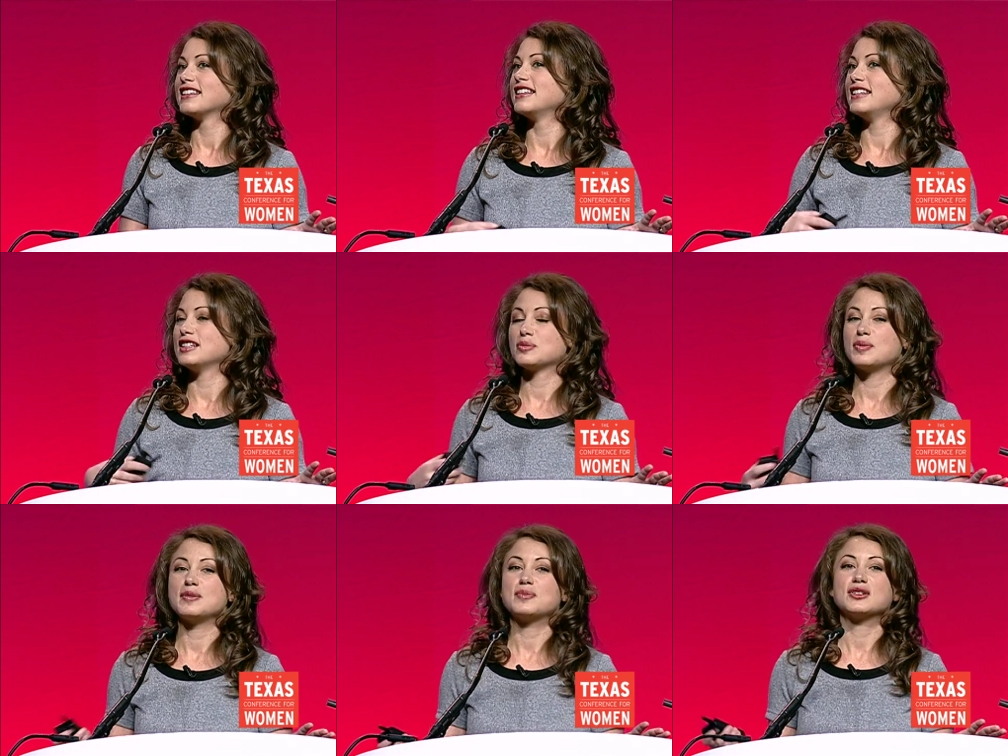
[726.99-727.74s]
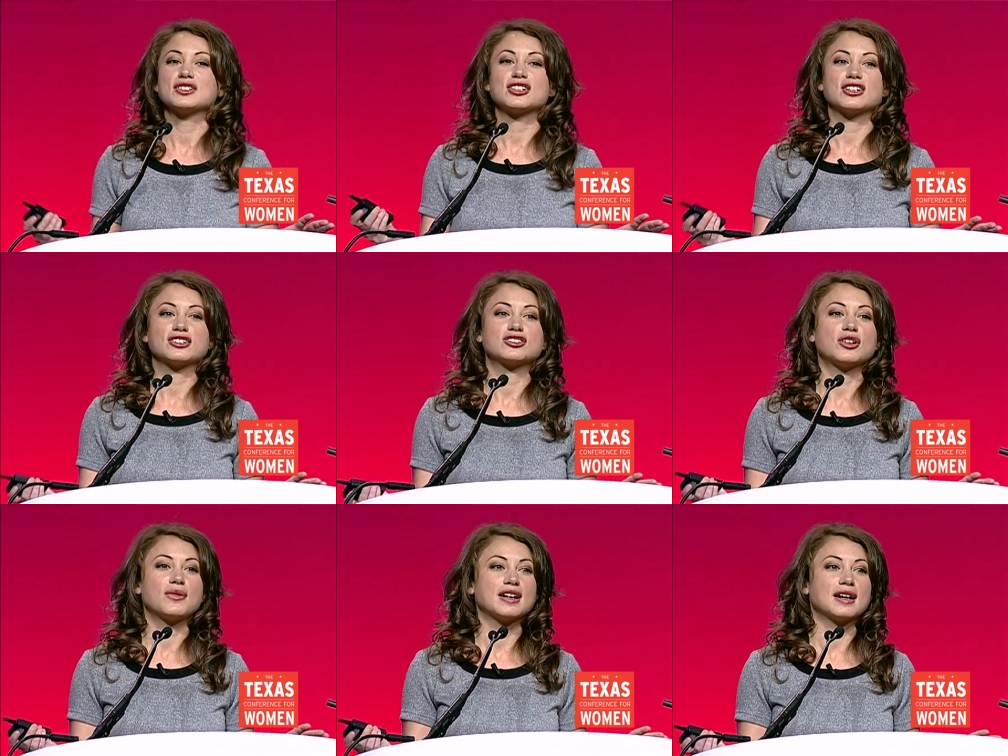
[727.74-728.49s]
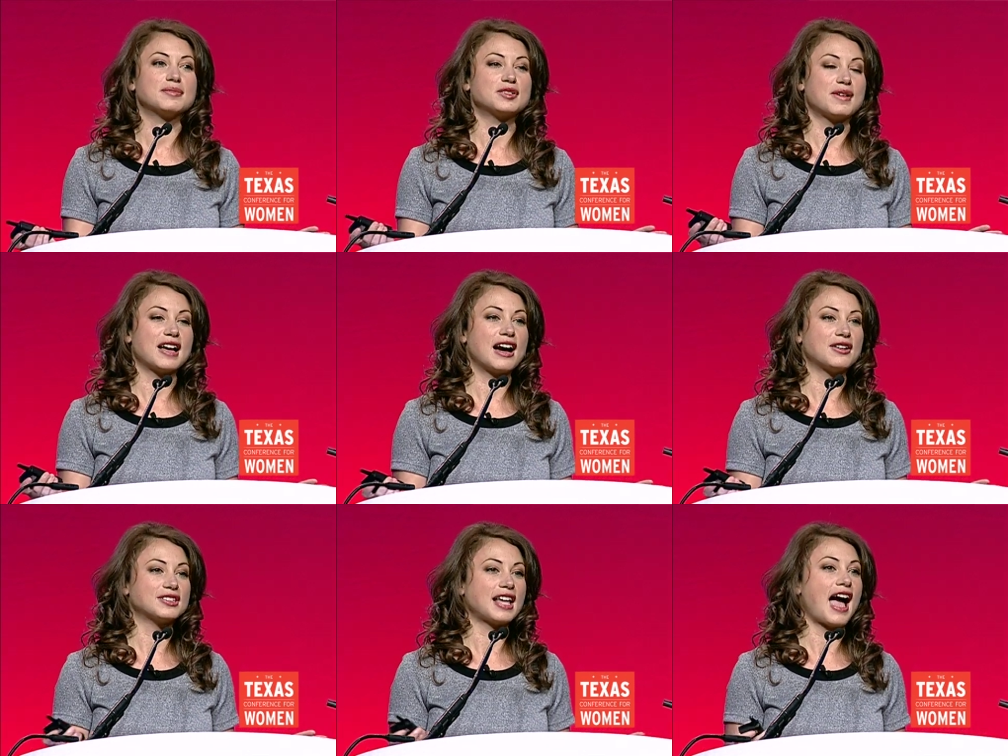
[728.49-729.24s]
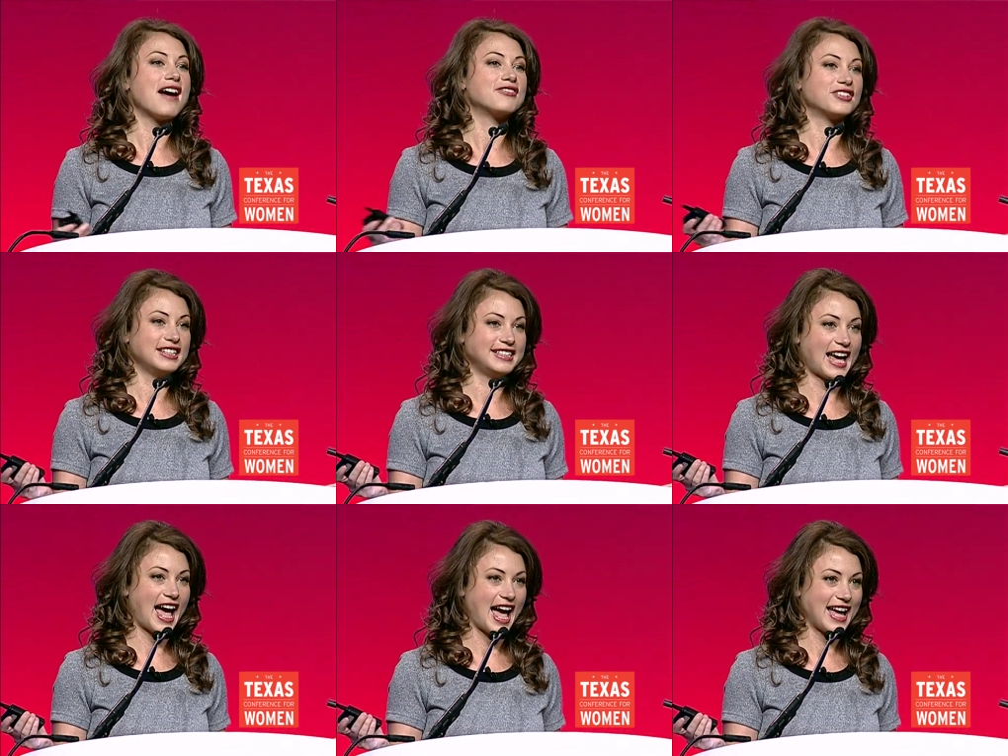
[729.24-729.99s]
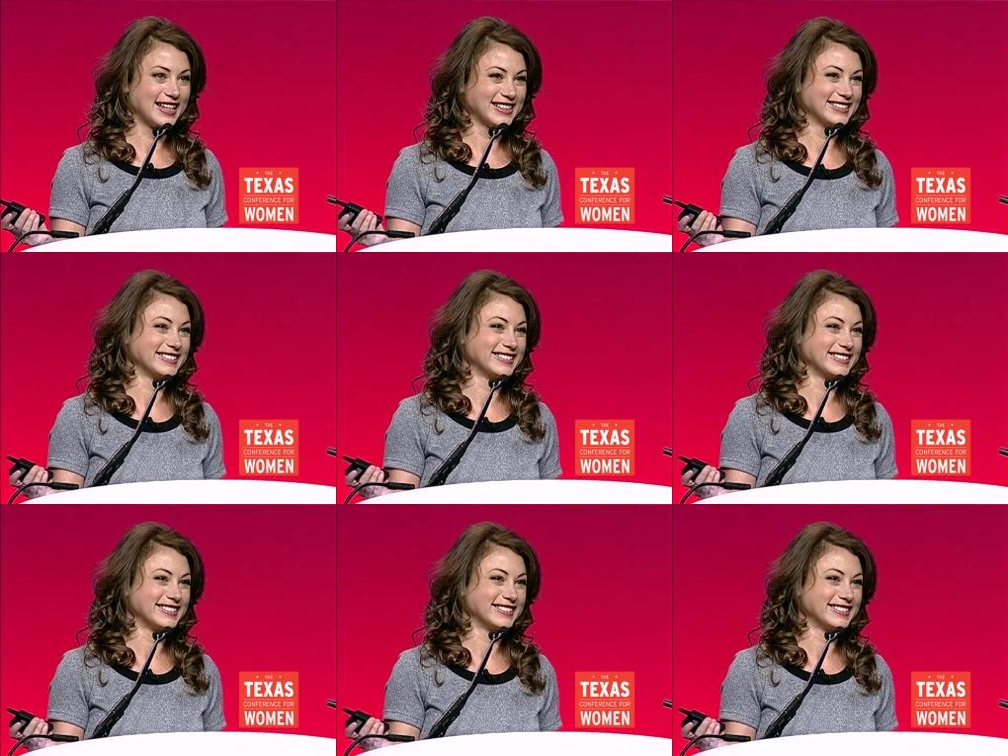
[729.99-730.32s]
these people started showing up to my house every day.